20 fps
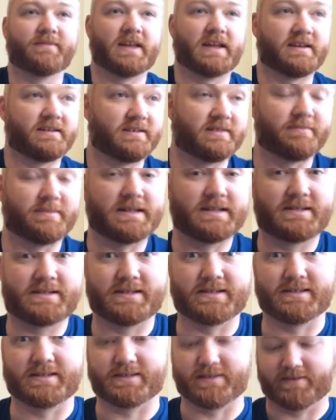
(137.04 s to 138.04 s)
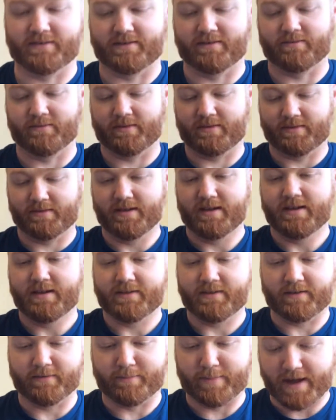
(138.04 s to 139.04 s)
and dimensions on
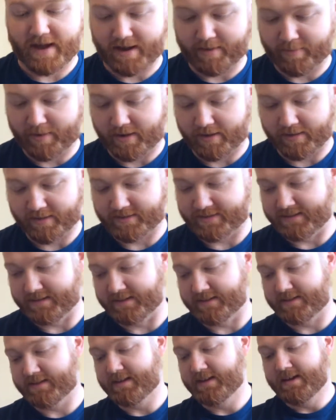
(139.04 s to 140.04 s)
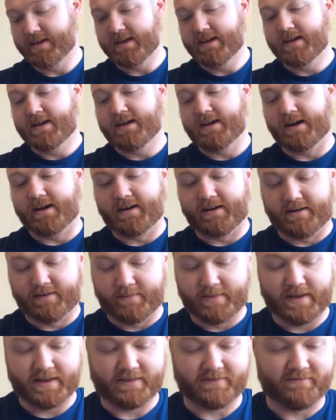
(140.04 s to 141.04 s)
their bag policies.
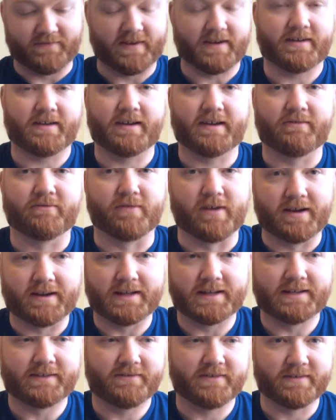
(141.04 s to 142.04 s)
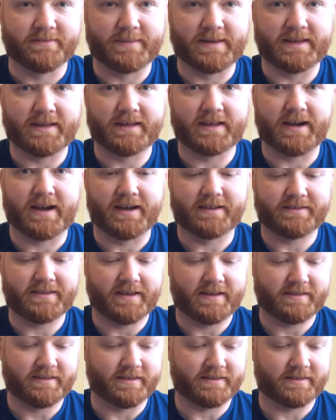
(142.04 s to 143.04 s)
It's very rugged for me. I
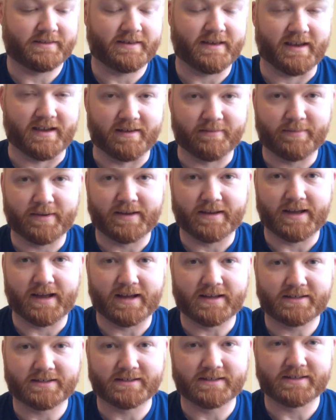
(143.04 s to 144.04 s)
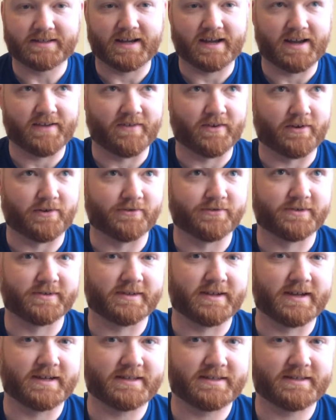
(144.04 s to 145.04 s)
take this camping, actually. I have an
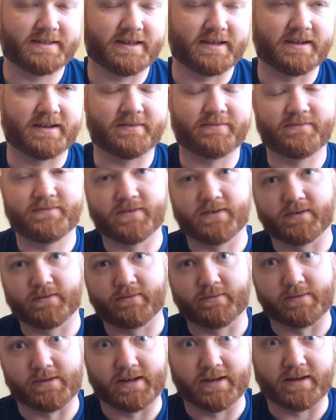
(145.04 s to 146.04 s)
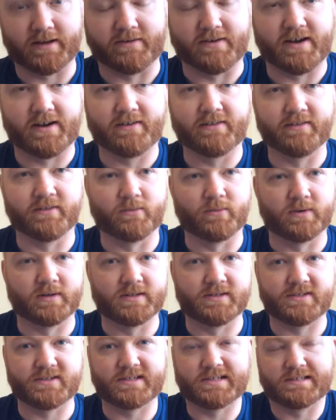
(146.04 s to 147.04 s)
ultralight set up for when I go out in the
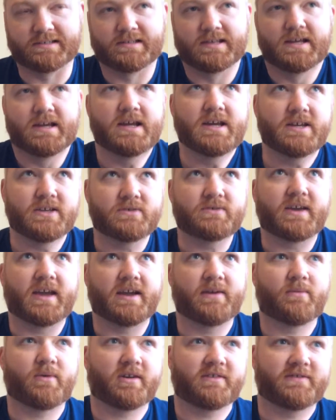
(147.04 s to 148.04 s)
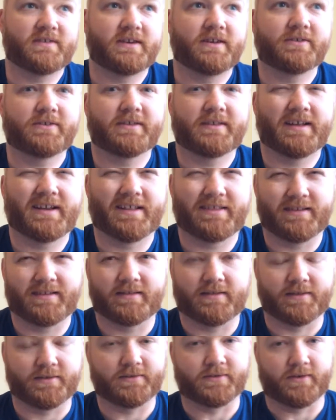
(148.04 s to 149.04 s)
woods. You can watch videos on that. I
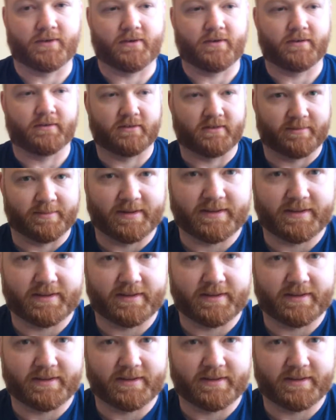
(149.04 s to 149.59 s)
think those are a little